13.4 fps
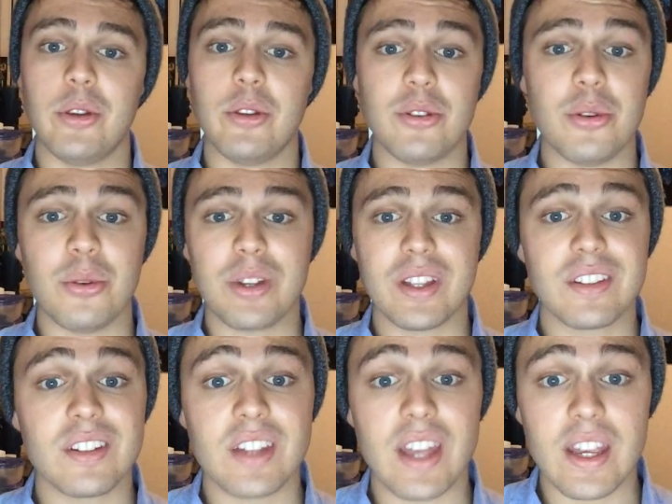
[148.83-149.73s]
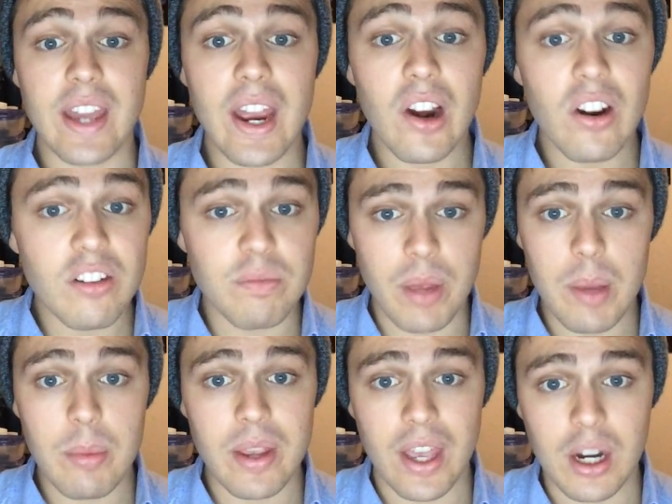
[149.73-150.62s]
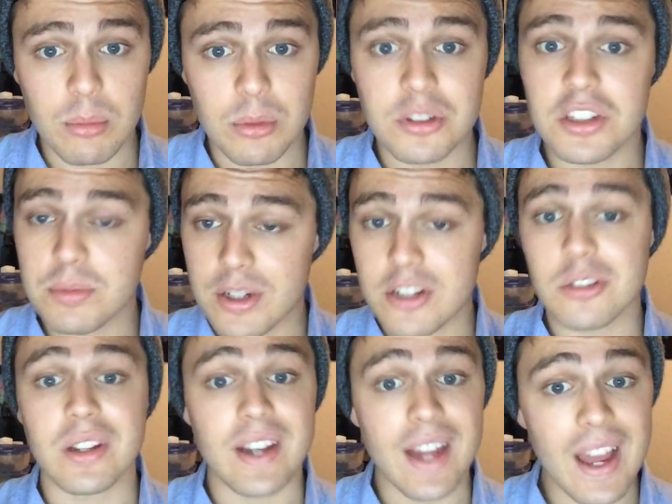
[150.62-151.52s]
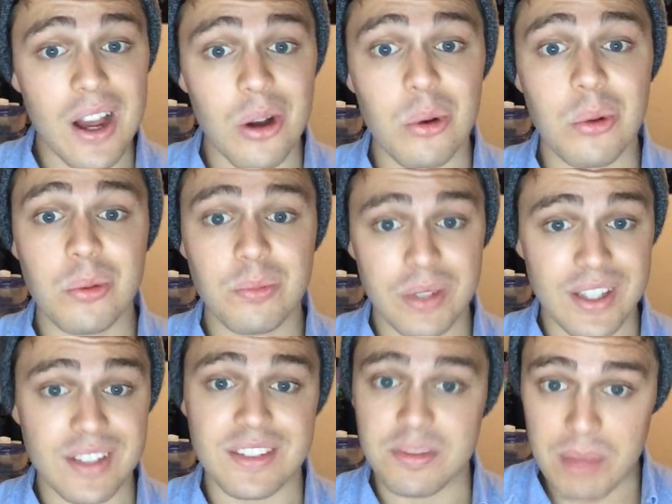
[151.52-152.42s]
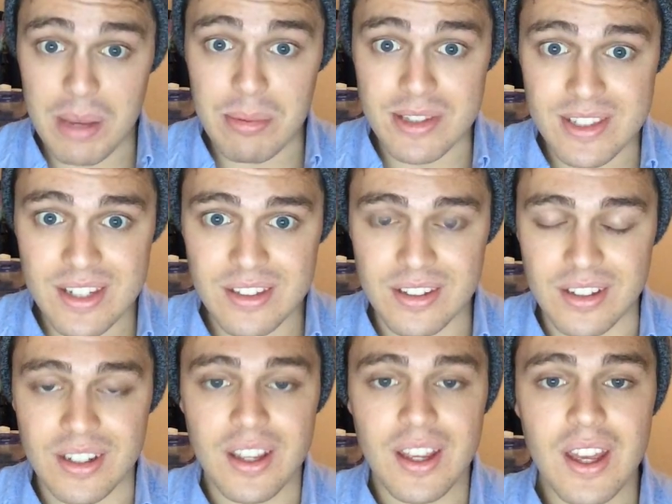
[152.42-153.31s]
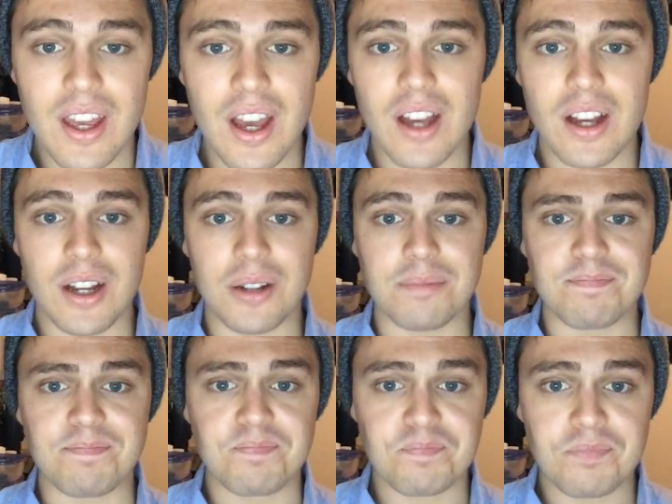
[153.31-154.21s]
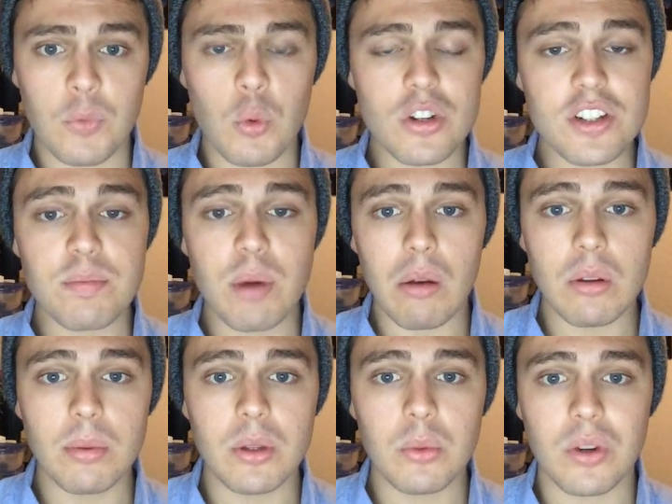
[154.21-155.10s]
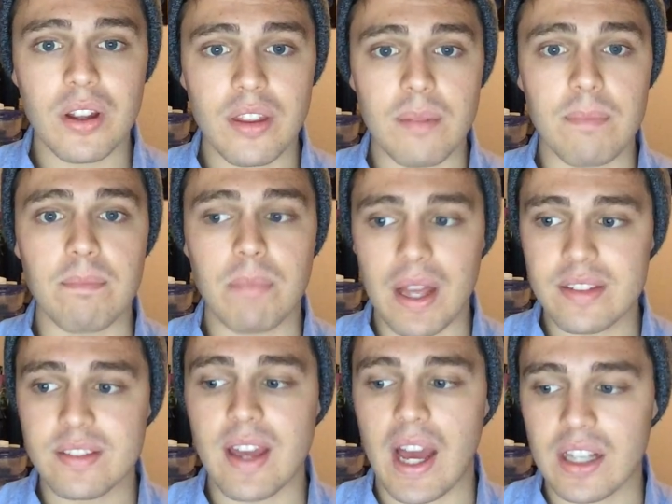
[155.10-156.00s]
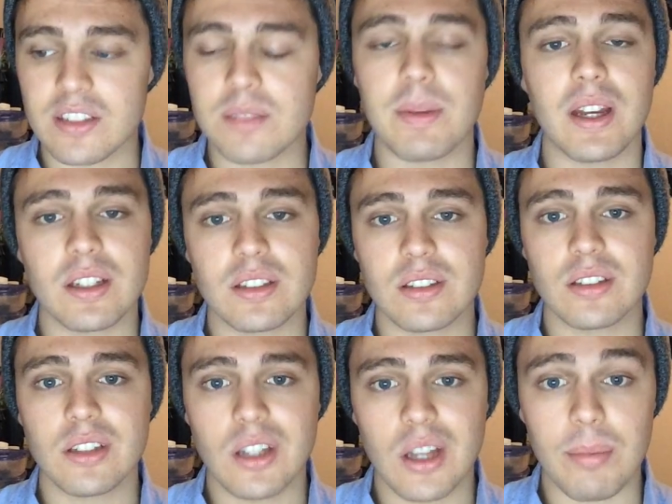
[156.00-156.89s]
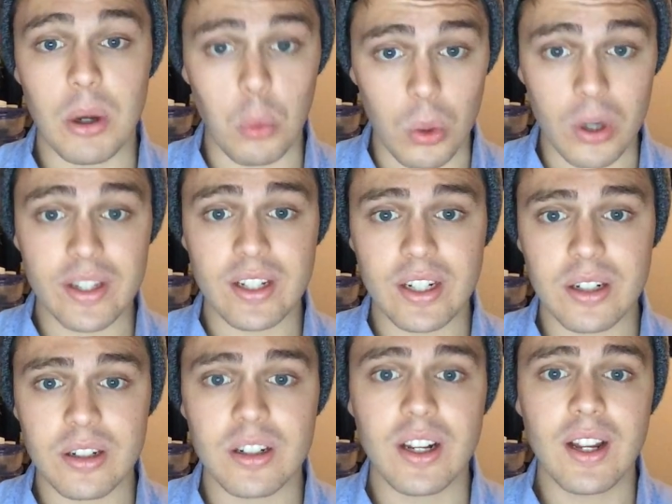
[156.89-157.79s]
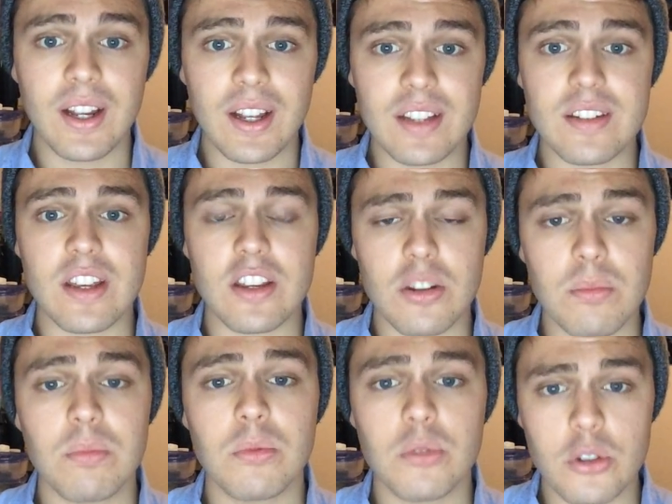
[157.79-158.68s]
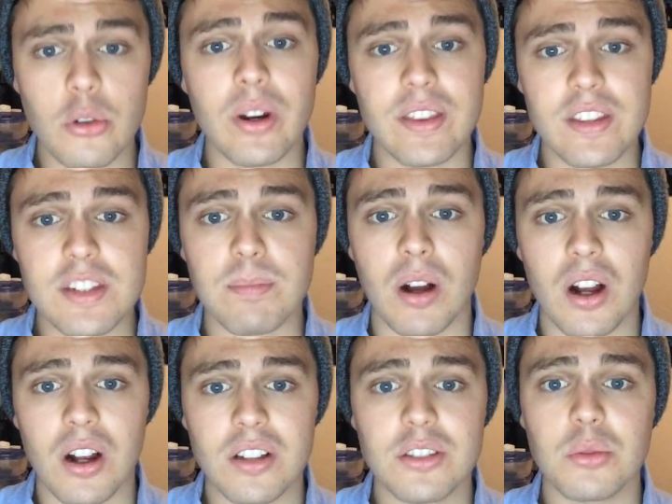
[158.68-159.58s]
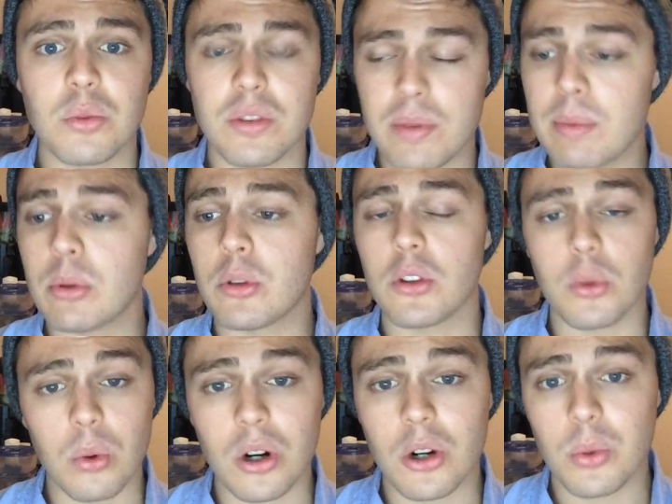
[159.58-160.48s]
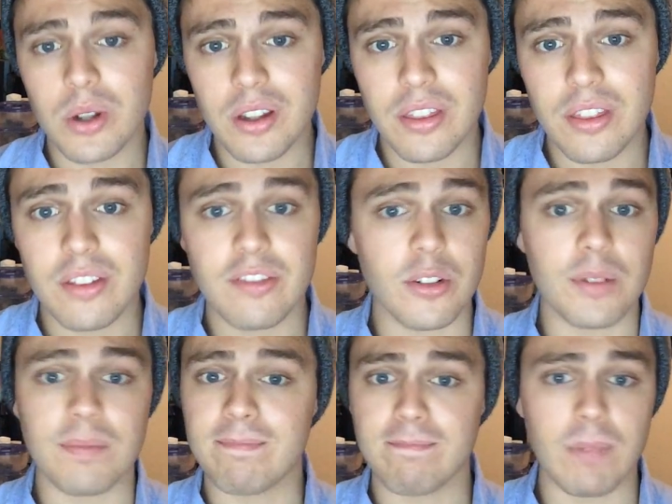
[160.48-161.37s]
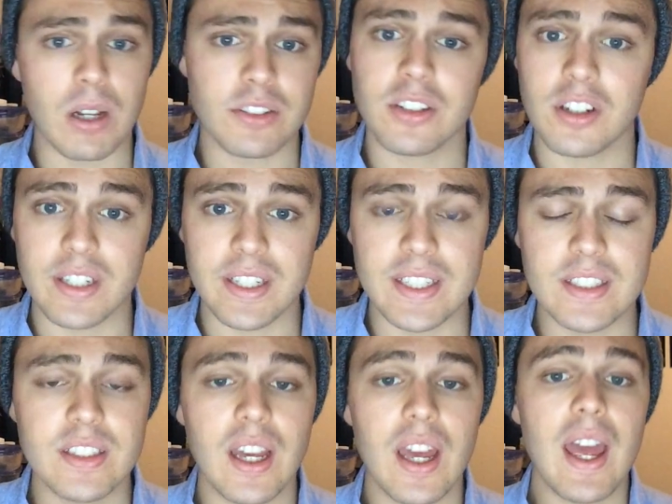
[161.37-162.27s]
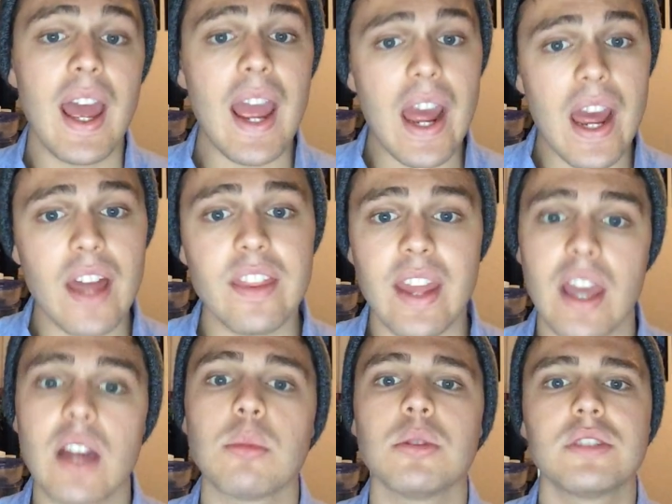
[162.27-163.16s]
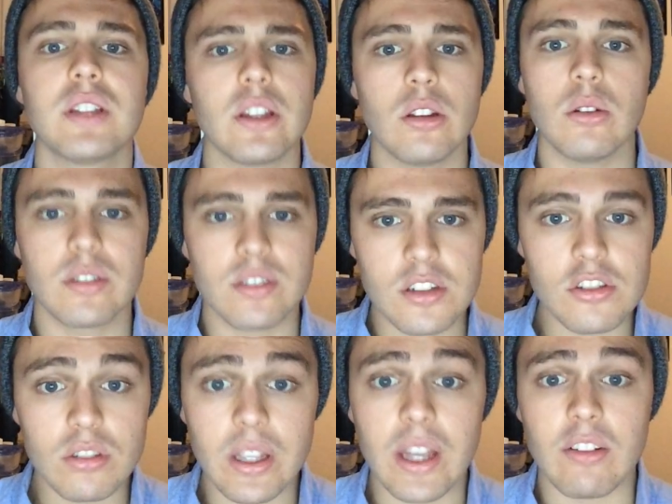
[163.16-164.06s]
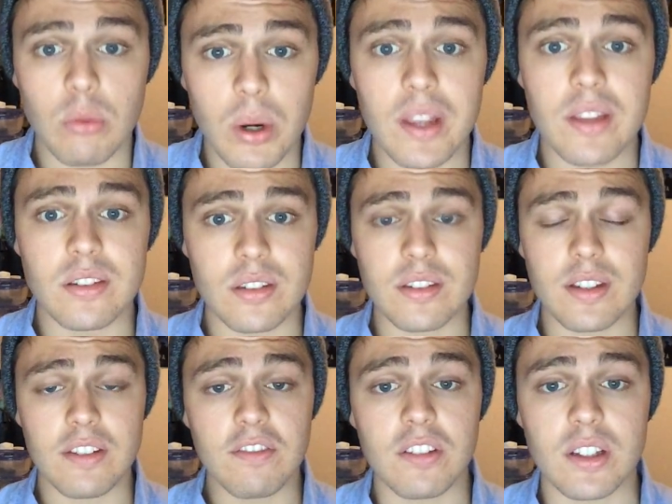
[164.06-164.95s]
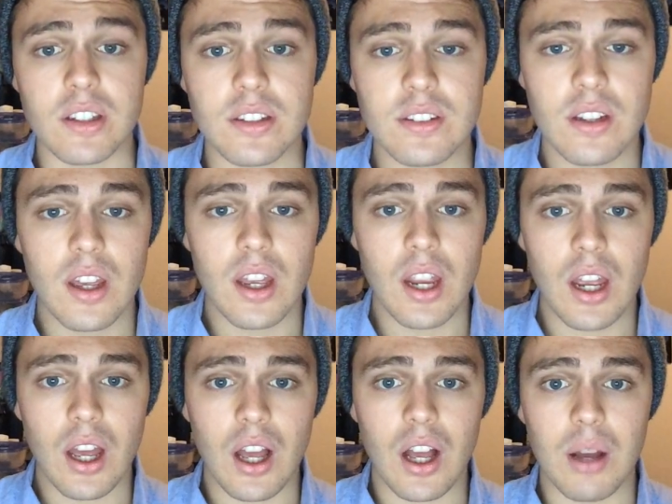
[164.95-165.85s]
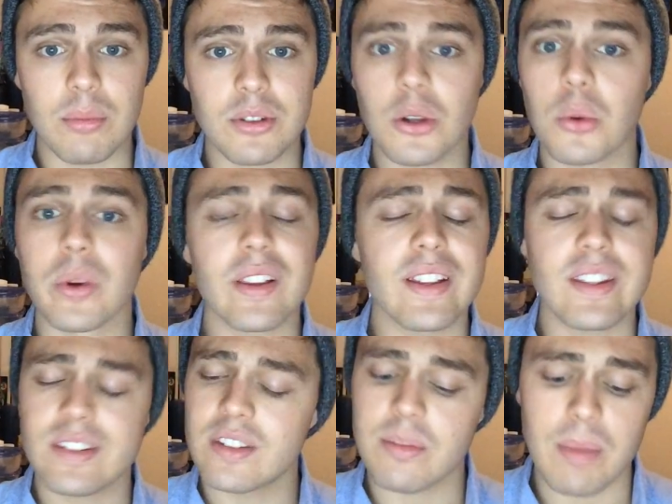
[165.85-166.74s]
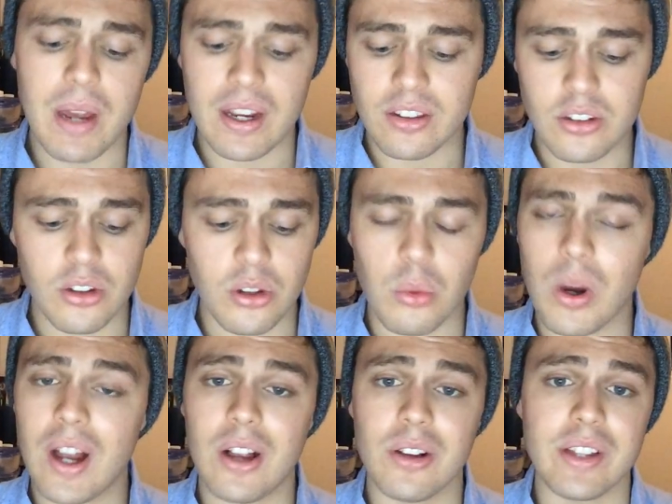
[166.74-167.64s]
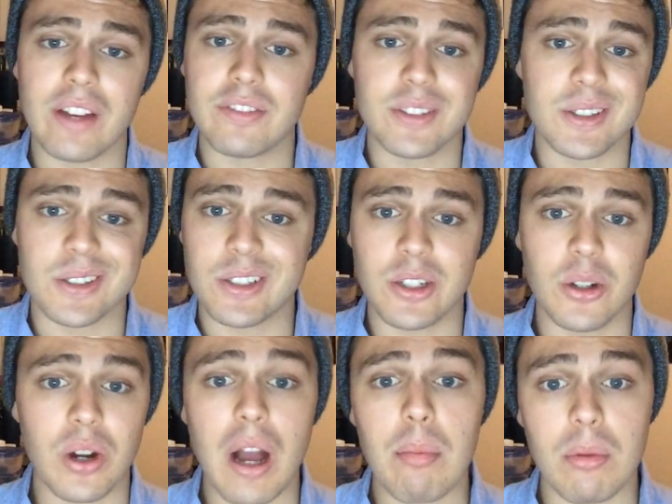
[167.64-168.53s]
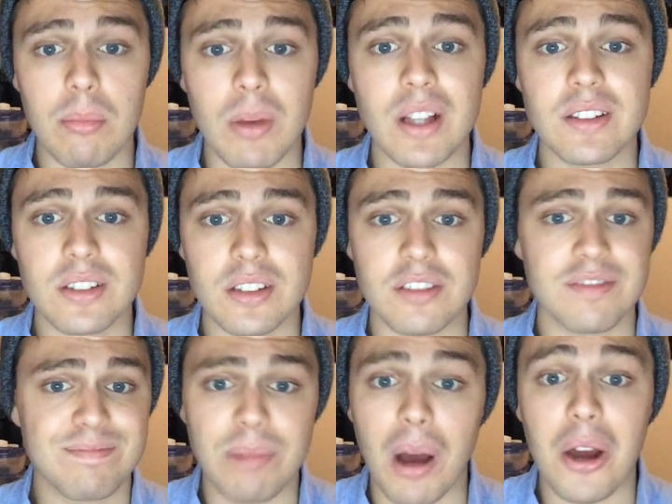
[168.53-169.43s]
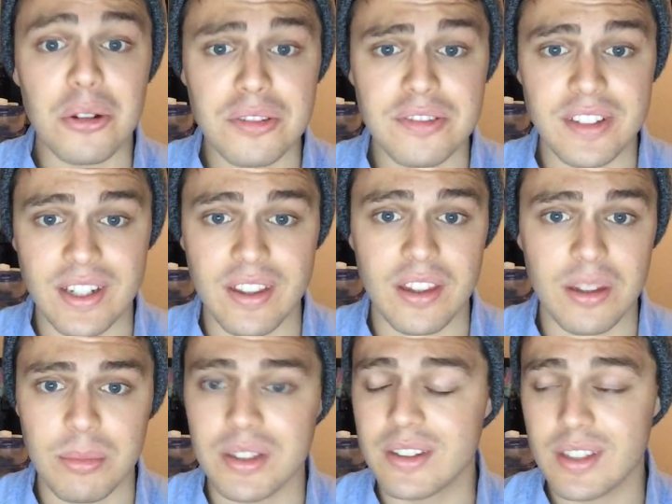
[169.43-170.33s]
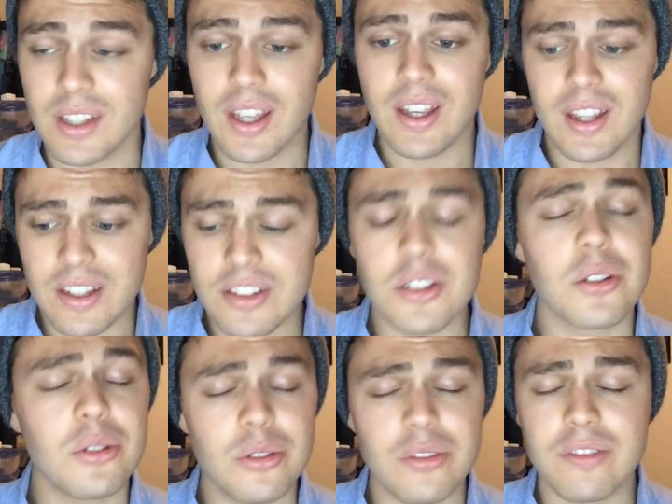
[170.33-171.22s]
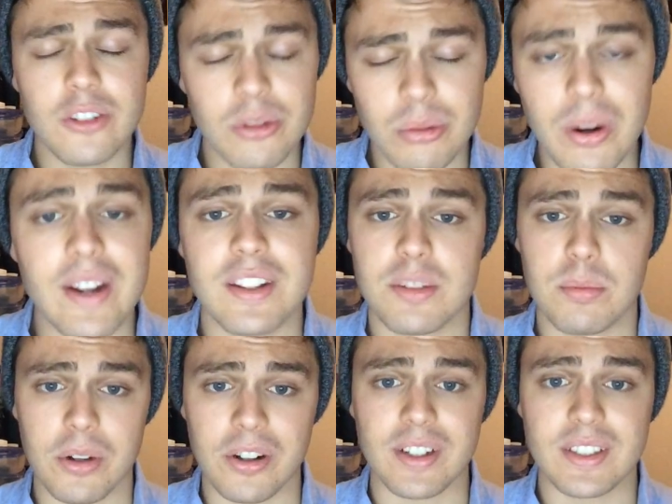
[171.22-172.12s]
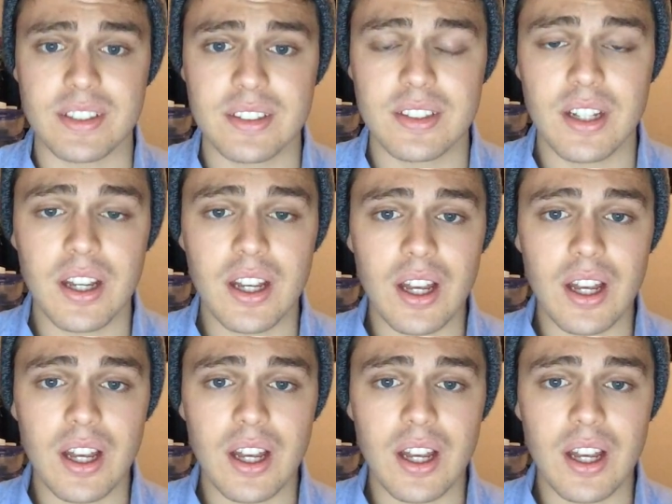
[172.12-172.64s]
You do get to take care of baby animals, especially now because it's baby season, um, which is probably one of the best aspects about working here is that you create these bonds with people you work with for months on end and the animals that you essentially have raised since infants. So releasing them back into the wild after a couple months of bottle feeding them is a great experience.